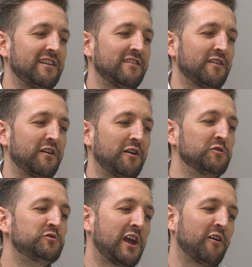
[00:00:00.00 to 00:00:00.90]
is a
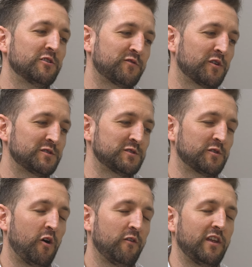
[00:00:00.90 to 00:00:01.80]
new challenge for us to
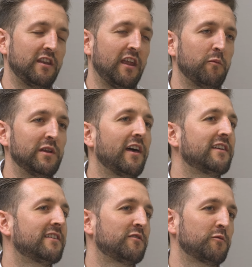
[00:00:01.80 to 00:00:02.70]
solve, and we
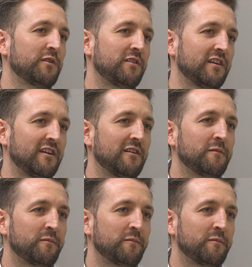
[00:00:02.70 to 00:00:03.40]
like that sort of thing here.